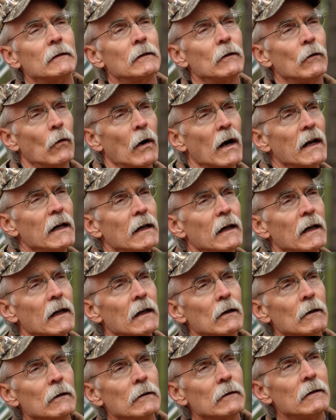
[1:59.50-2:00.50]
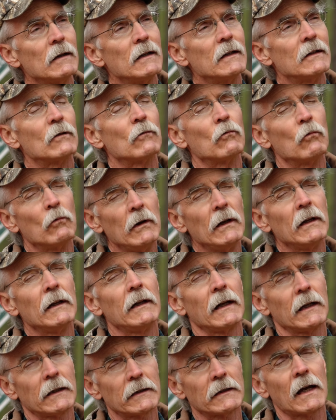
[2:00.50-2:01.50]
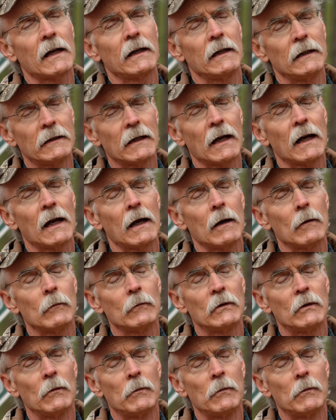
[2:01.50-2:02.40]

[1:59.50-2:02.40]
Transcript: right now, it's a really exciting time to